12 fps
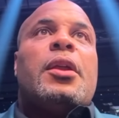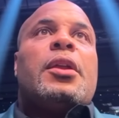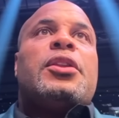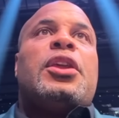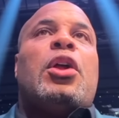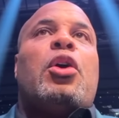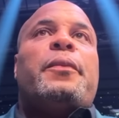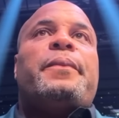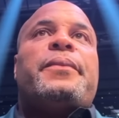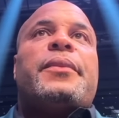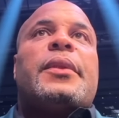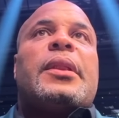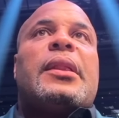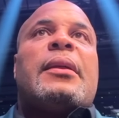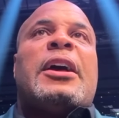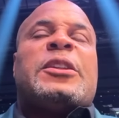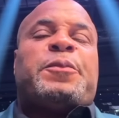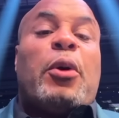You know,
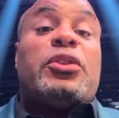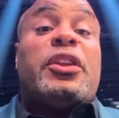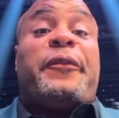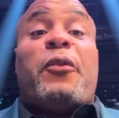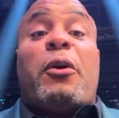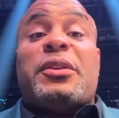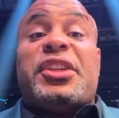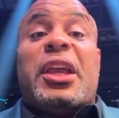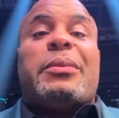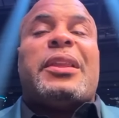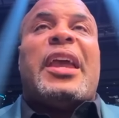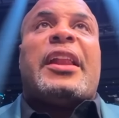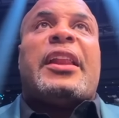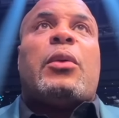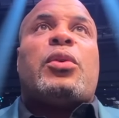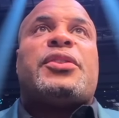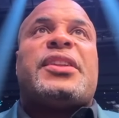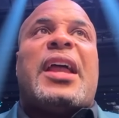I spoke to the former champ Leon
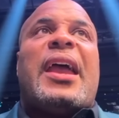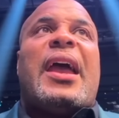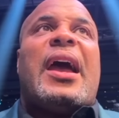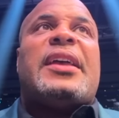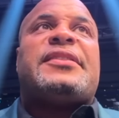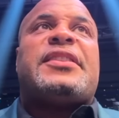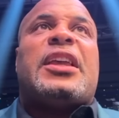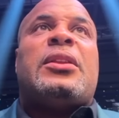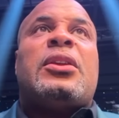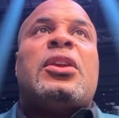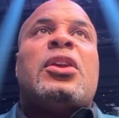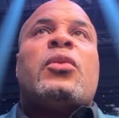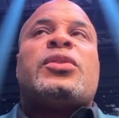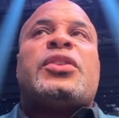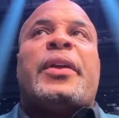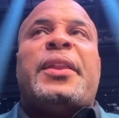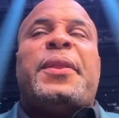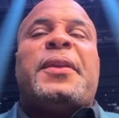Edwards, and I, I said, "Was
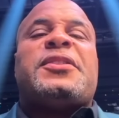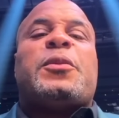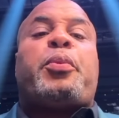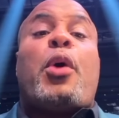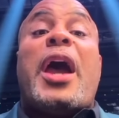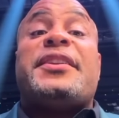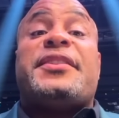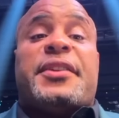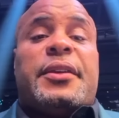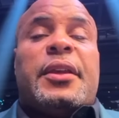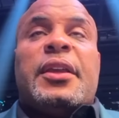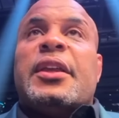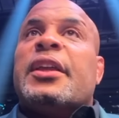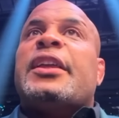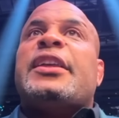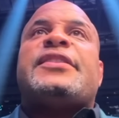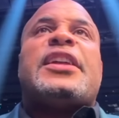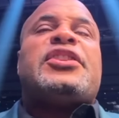there anything surprising?"
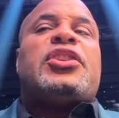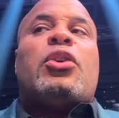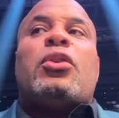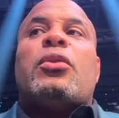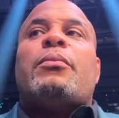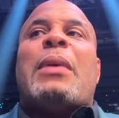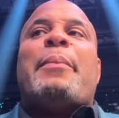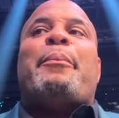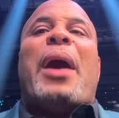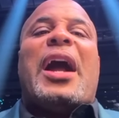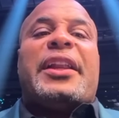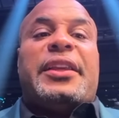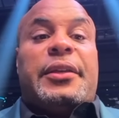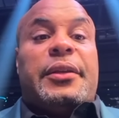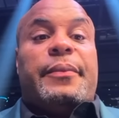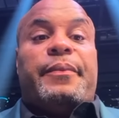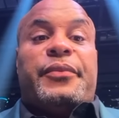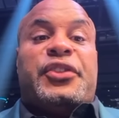He said, "You know, my body
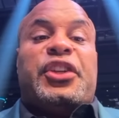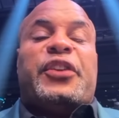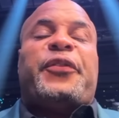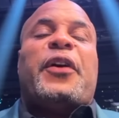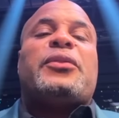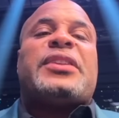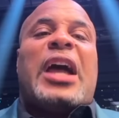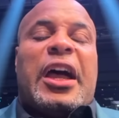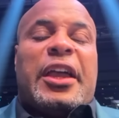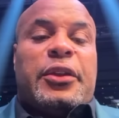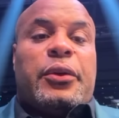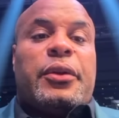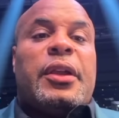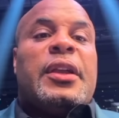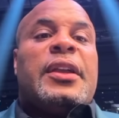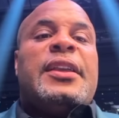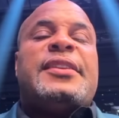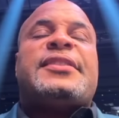just felt tired."
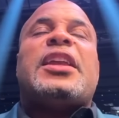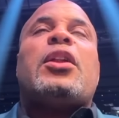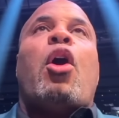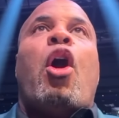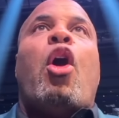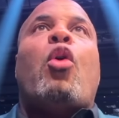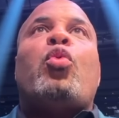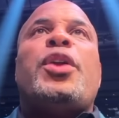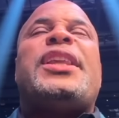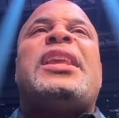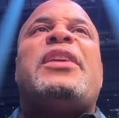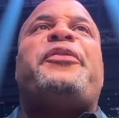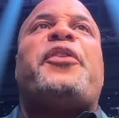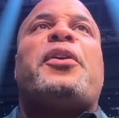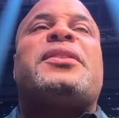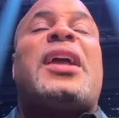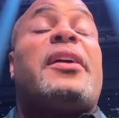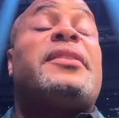He said all week he
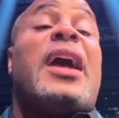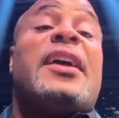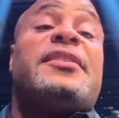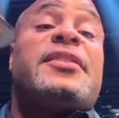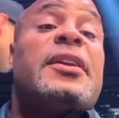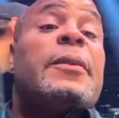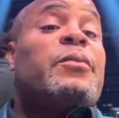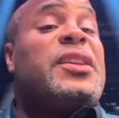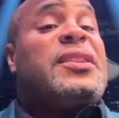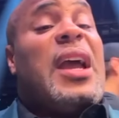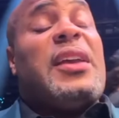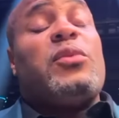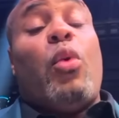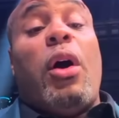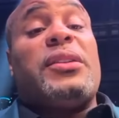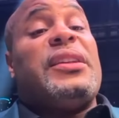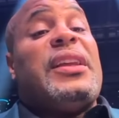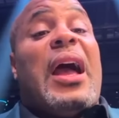felt tired. Guys, these guys walk to the